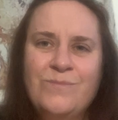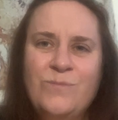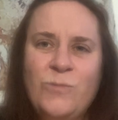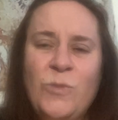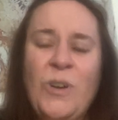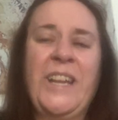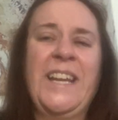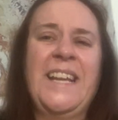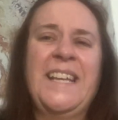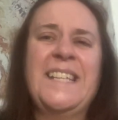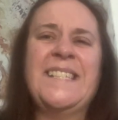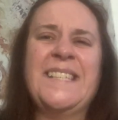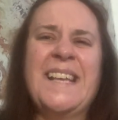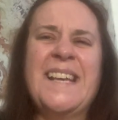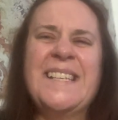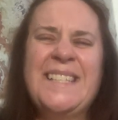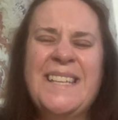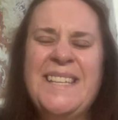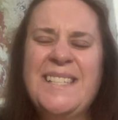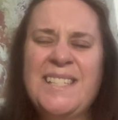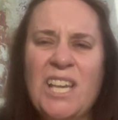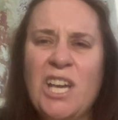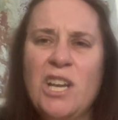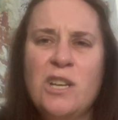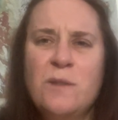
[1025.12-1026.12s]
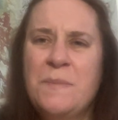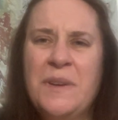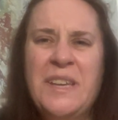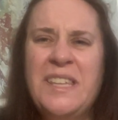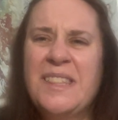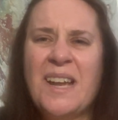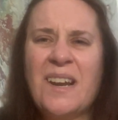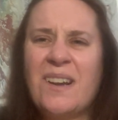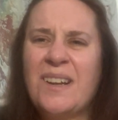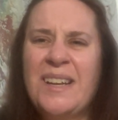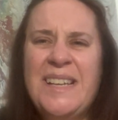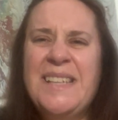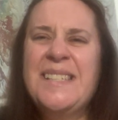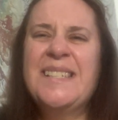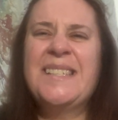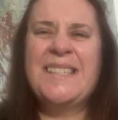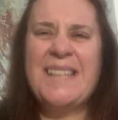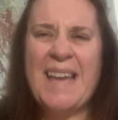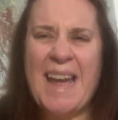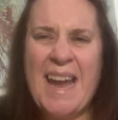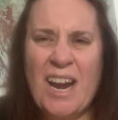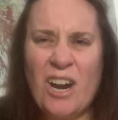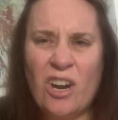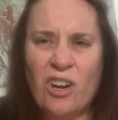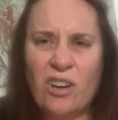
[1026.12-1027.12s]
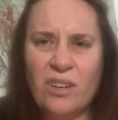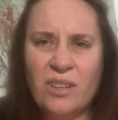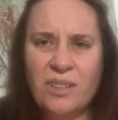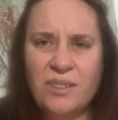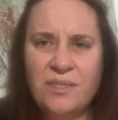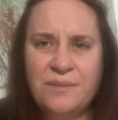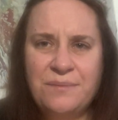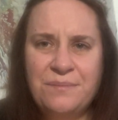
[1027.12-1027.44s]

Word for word: When he says he's going to be there, he's there.